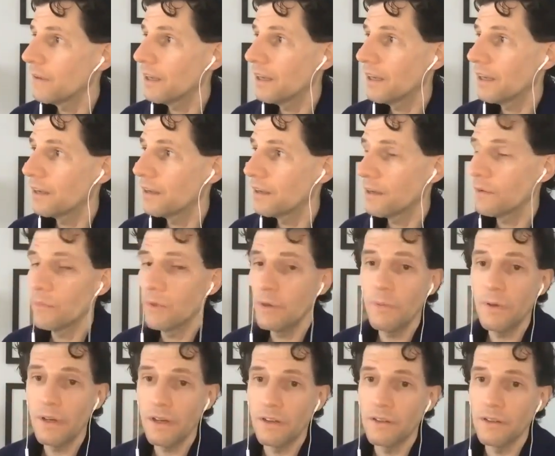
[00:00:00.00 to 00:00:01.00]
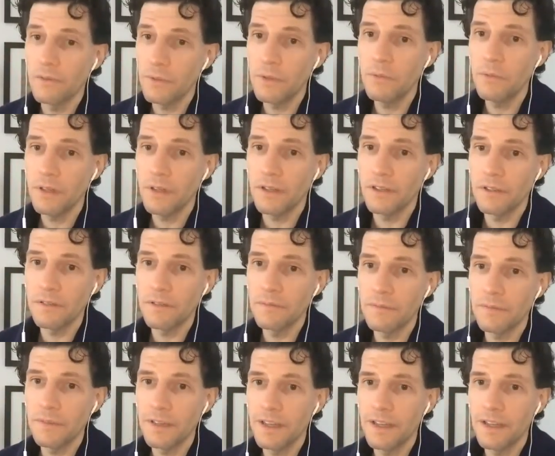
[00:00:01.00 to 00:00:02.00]
And we will.
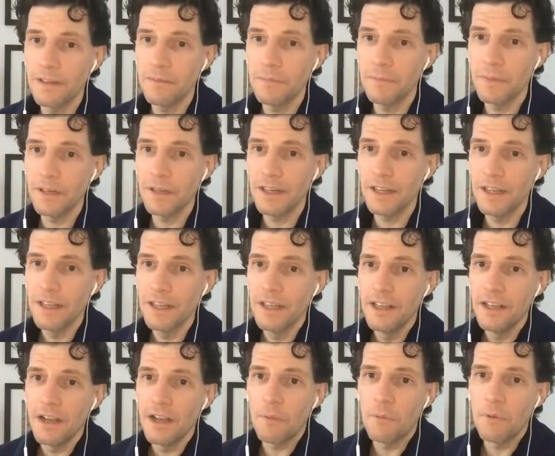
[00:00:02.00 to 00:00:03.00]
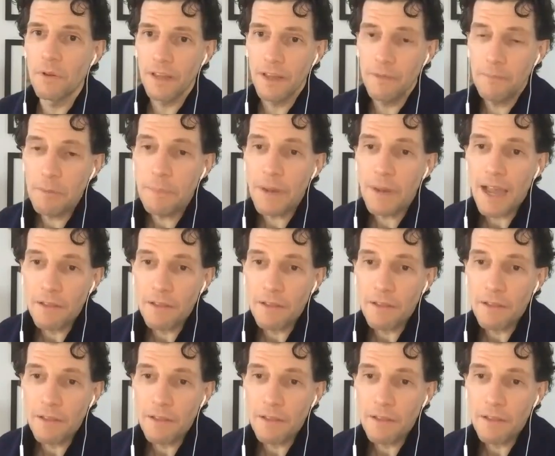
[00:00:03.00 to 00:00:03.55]
But well, let me